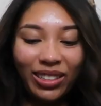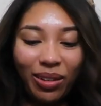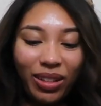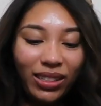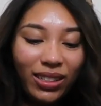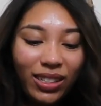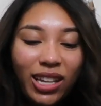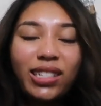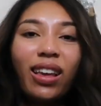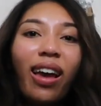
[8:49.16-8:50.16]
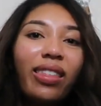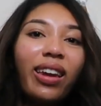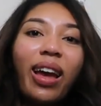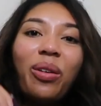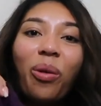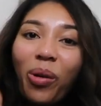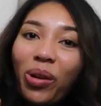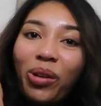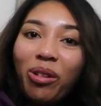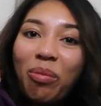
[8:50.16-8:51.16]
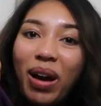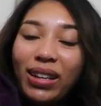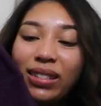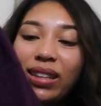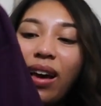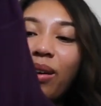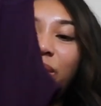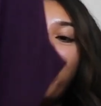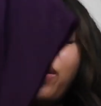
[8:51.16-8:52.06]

So this is the set that I ordered myself